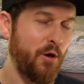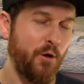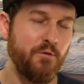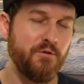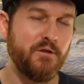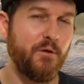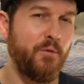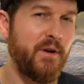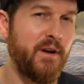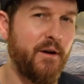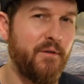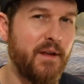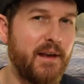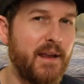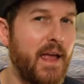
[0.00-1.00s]
Who's going to win
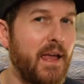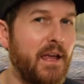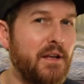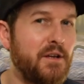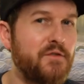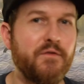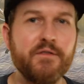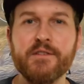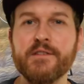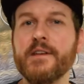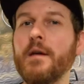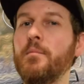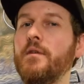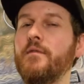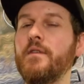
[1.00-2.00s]
out in age versus
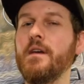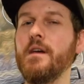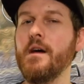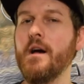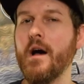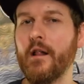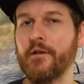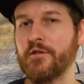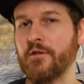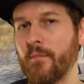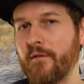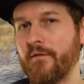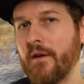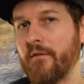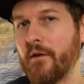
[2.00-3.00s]
ABV? I'll show you
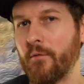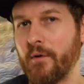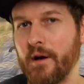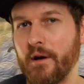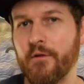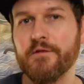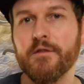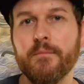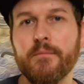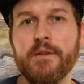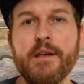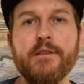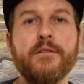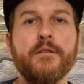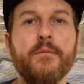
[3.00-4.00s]
my favorite when I nose them,
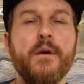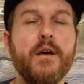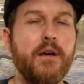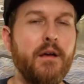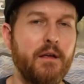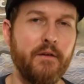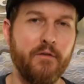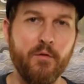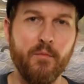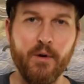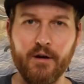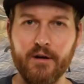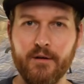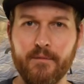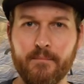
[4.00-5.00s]
taste them, and give them a
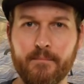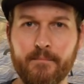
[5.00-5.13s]
mark.